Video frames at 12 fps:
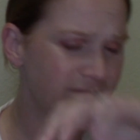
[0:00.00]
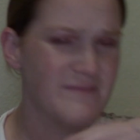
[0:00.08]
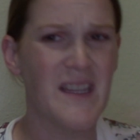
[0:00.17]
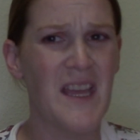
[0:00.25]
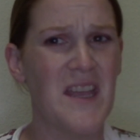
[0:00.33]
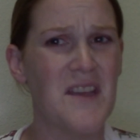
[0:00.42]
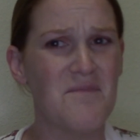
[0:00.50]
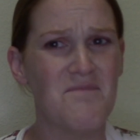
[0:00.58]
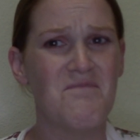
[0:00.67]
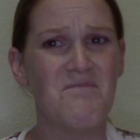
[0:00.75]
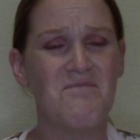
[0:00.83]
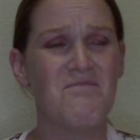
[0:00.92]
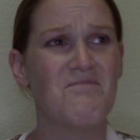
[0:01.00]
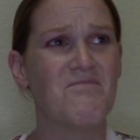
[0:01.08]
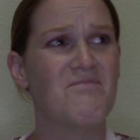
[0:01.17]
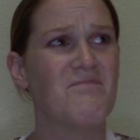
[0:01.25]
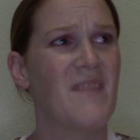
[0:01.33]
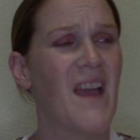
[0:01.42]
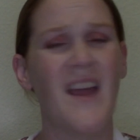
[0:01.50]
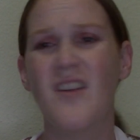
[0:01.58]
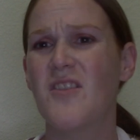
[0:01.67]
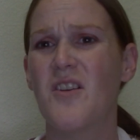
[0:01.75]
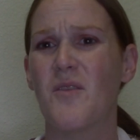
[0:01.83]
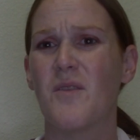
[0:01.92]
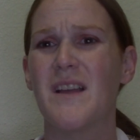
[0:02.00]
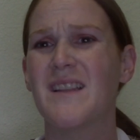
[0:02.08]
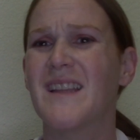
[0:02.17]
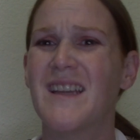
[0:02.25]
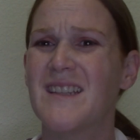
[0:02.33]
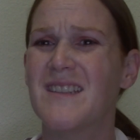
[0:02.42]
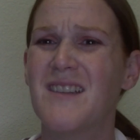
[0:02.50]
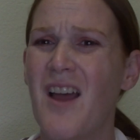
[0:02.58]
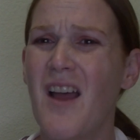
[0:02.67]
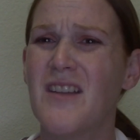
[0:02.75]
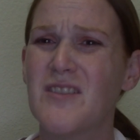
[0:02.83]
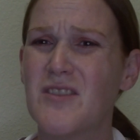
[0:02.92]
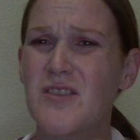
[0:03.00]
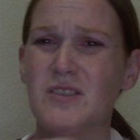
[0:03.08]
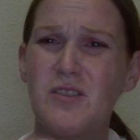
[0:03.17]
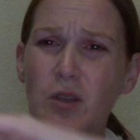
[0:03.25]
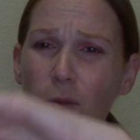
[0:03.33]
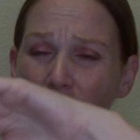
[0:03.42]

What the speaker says: like, I don't know, like not super